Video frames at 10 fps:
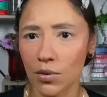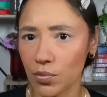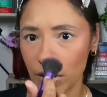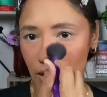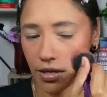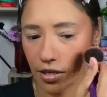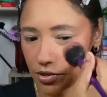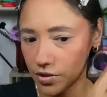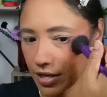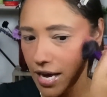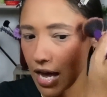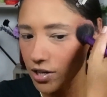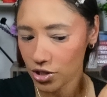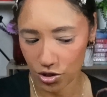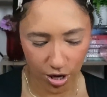we're not going to do that.
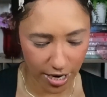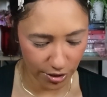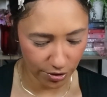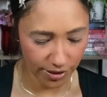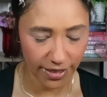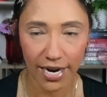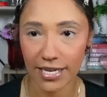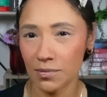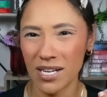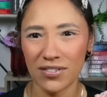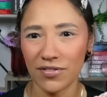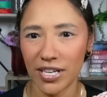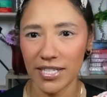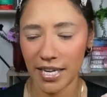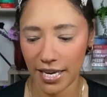I'll just try and use it as much of it
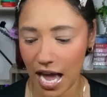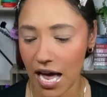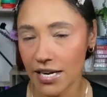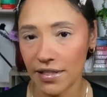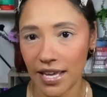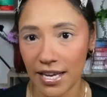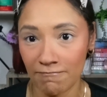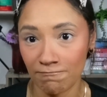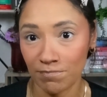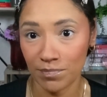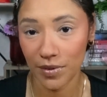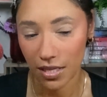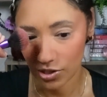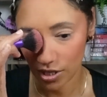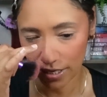as I can and then
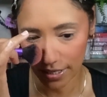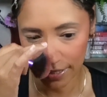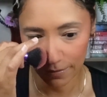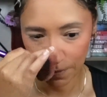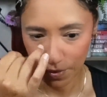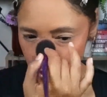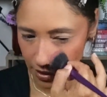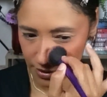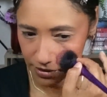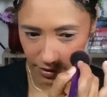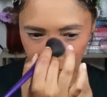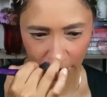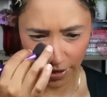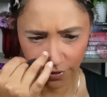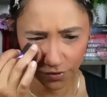chuck it. It's
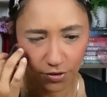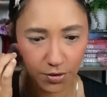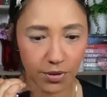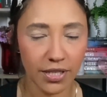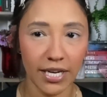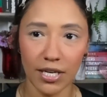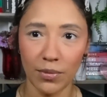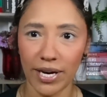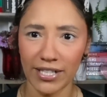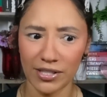very affordable anyway,